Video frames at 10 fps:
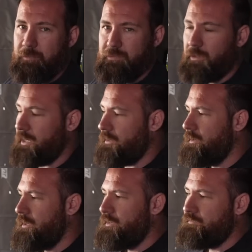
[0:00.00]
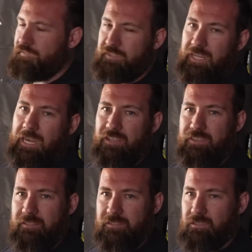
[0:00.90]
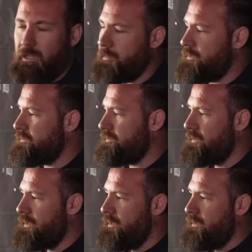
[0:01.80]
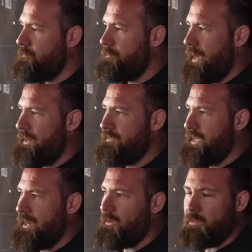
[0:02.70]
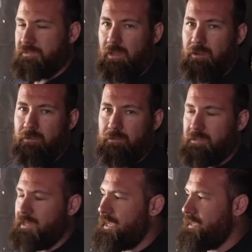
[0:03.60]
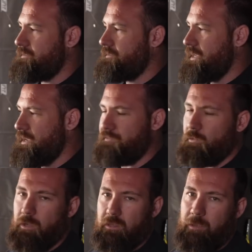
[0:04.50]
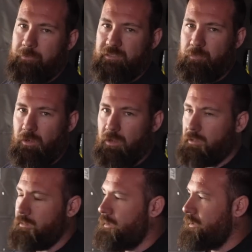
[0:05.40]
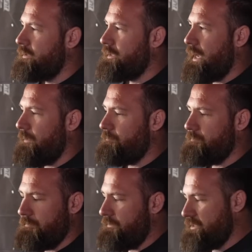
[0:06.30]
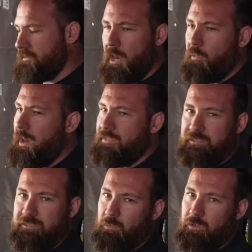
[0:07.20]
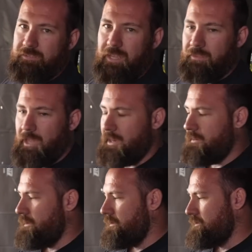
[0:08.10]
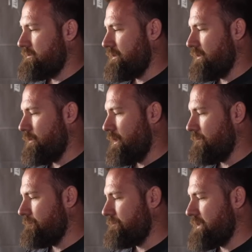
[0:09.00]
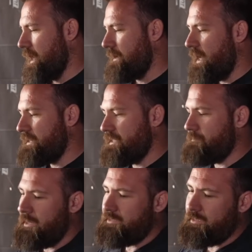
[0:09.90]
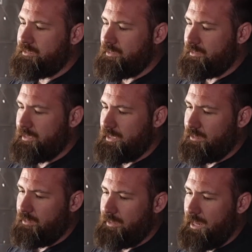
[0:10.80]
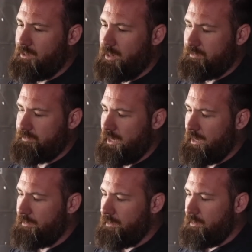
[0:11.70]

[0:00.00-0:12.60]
between 50 and 80,000 kilometres, but that also is if your wheel alignment's spot on. There's no way this thing would have done that. So yeah, I did mention it to the dealer and they kind of said,